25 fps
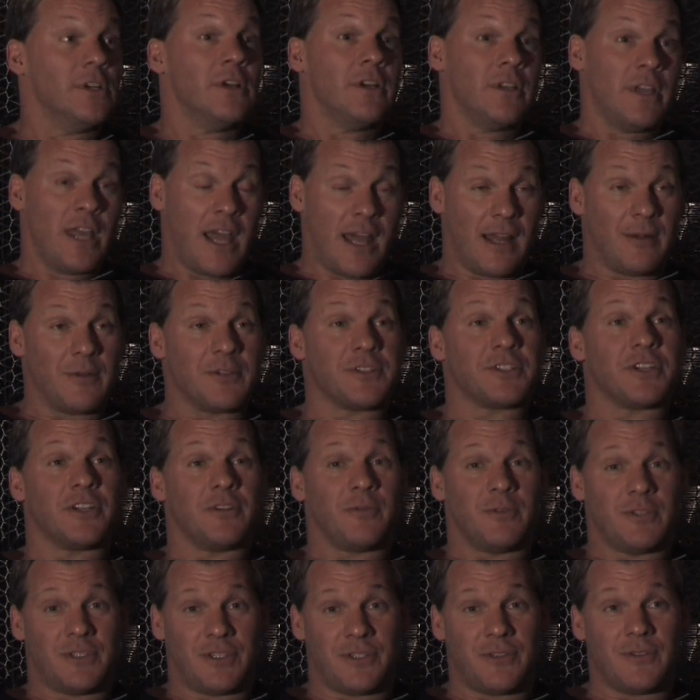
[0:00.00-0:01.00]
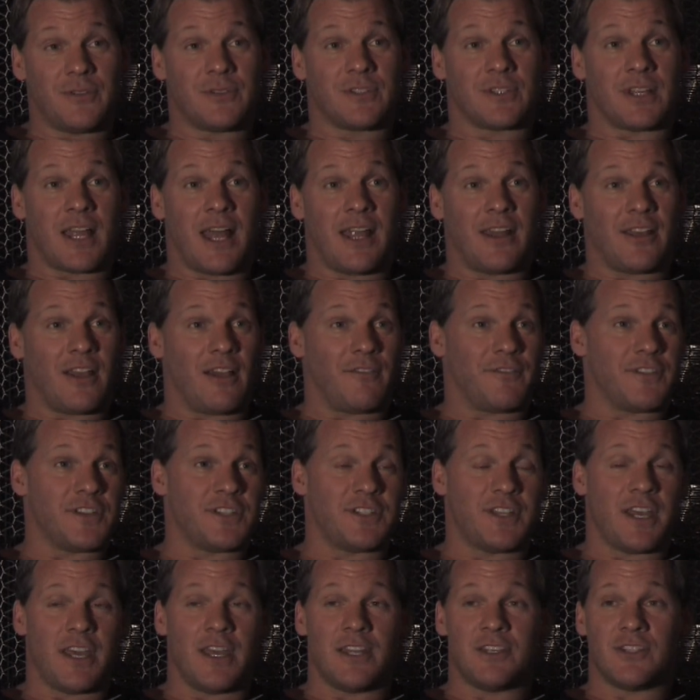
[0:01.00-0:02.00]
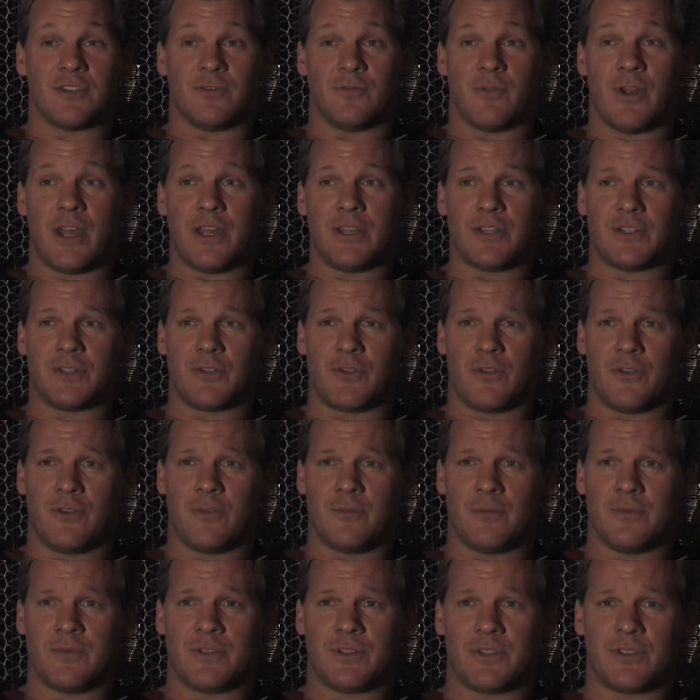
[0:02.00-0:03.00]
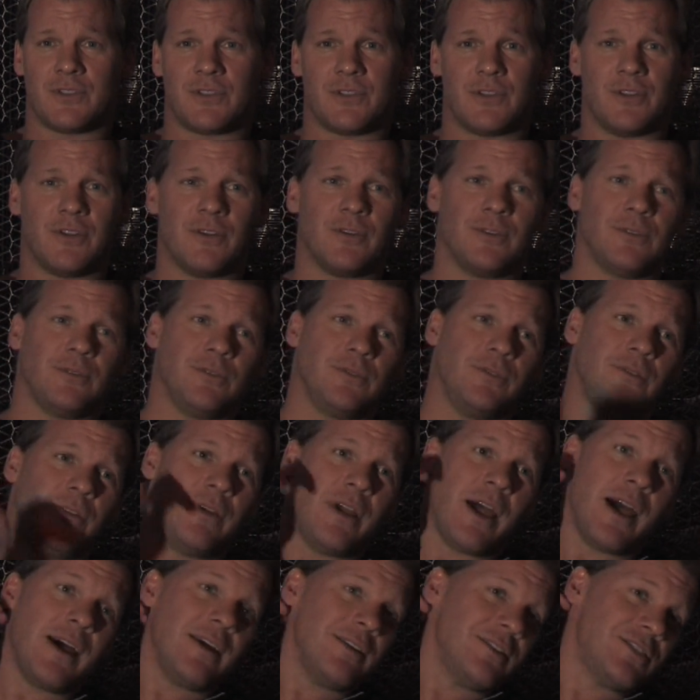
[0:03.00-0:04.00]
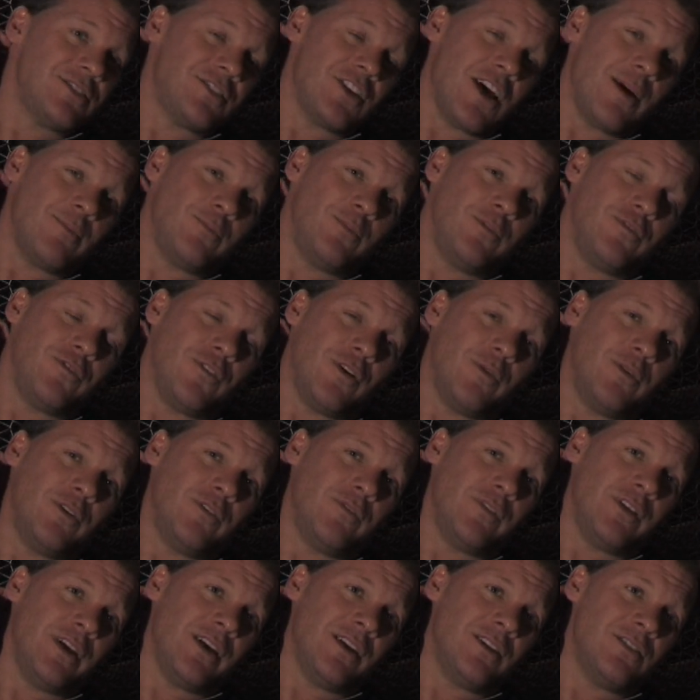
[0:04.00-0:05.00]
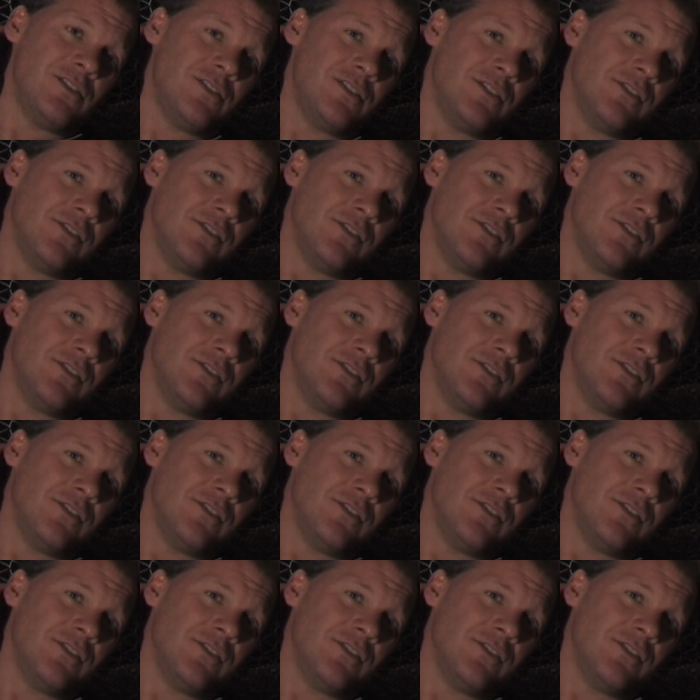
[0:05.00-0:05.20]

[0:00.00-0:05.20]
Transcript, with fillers: Yeah, it was a good one too. Sliding off the stage in rainstorms. You know, yeah, it stopped before I went over the edge.